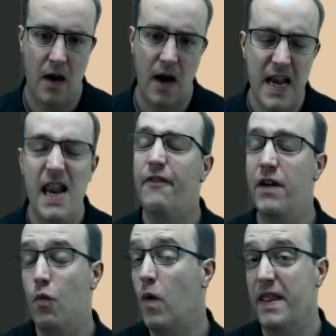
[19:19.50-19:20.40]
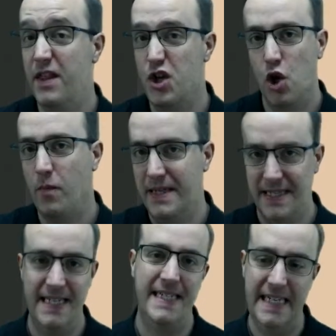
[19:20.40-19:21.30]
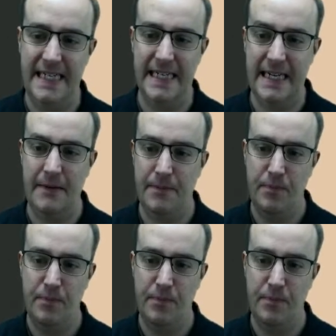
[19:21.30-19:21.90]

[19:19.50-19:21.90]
I love it when the job is this easy.